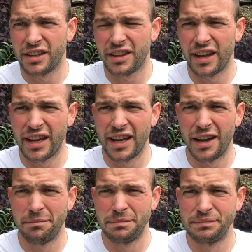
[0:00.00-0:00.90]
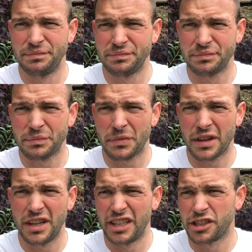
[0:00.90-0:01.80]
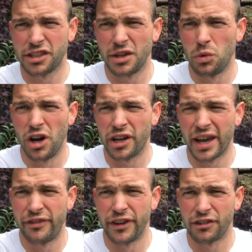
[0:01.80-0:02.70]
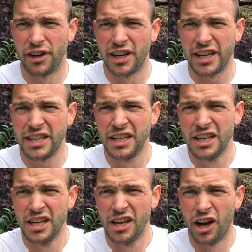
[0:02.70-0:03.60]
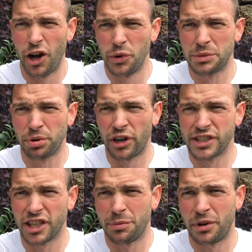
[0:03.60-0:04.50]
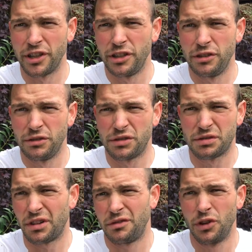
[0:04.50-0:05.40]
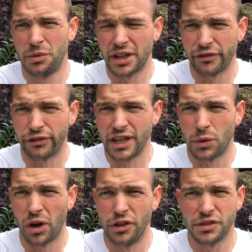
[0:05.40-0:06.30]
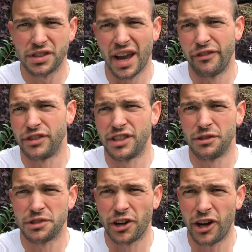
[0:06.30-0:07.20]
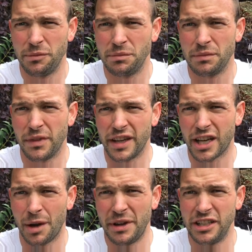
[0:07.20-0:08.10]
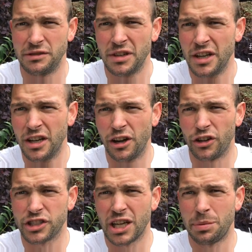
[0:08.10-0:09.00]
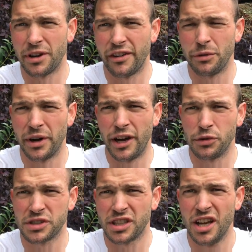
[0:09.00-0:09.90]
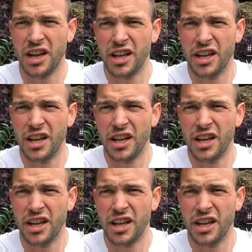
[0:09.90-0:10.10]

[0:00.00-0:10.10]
They yeah, just because of their work ethic really. I always price up. I normally get free quotes every single time. They come in a lot cheaper than everyone else.